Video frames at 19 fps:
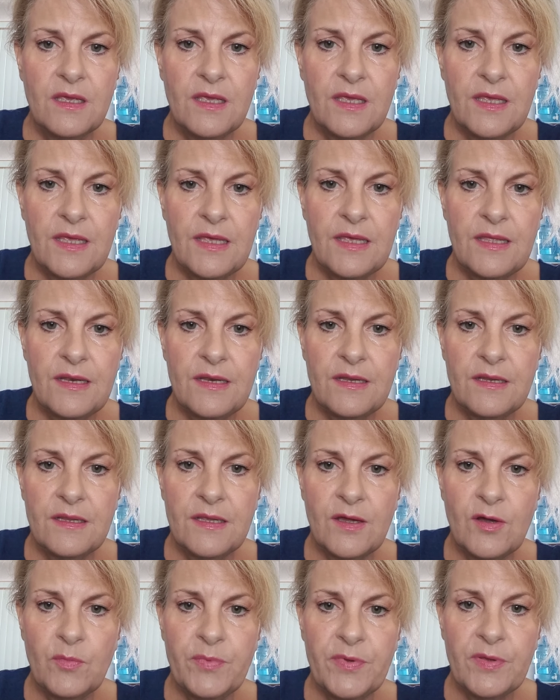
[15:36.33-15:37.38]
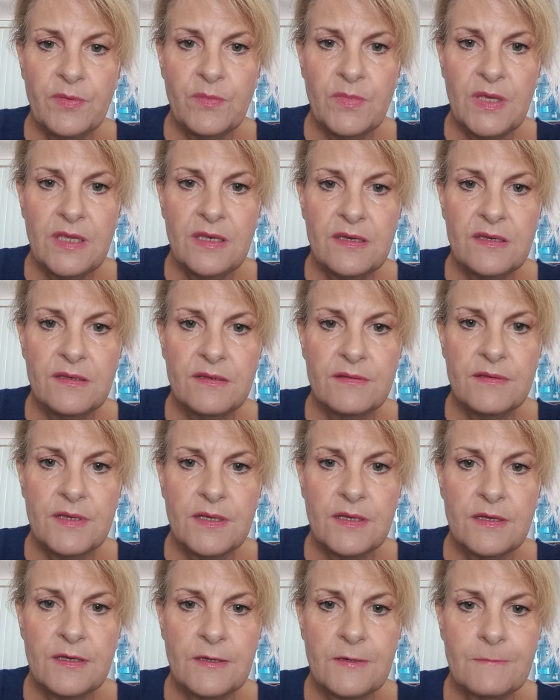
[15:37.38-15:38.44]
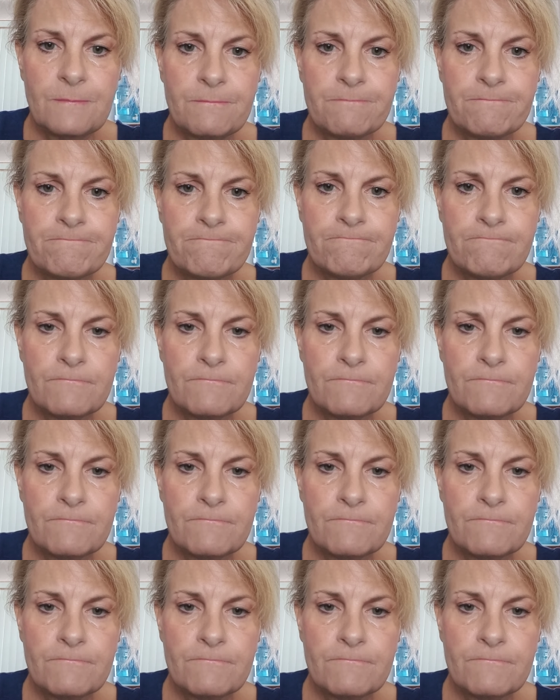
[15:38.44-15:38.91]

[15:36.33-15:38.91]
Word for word: and helping me um,